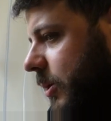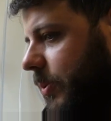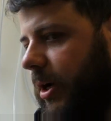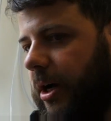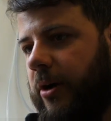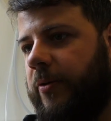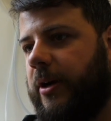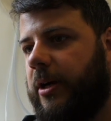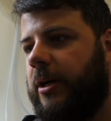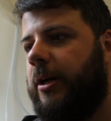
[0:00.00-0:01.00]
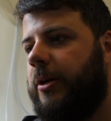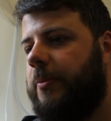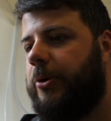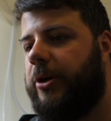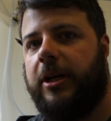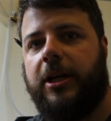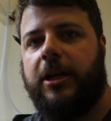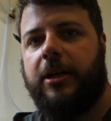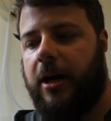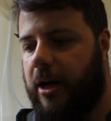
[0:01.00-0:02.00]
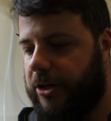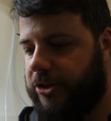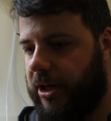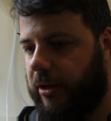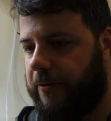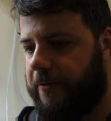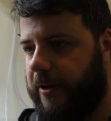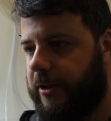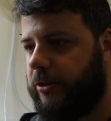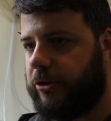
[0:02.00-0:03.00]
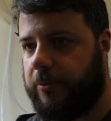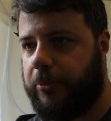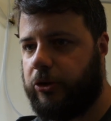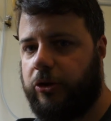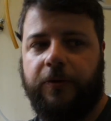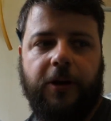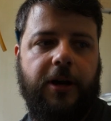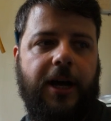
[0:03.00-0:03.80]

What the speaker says: we are putting in on a shelf just to put stuff on.